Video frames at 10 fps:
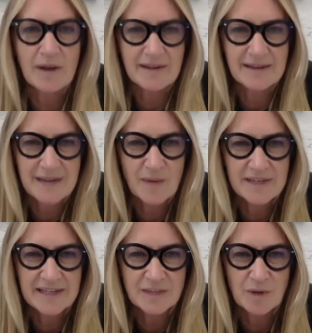That's how we
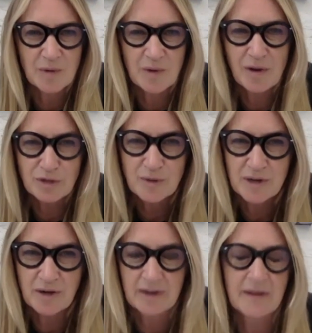tend to work. We're quite
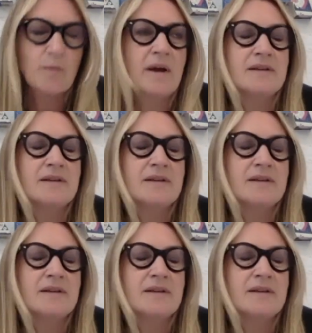entrepreneurial in that way.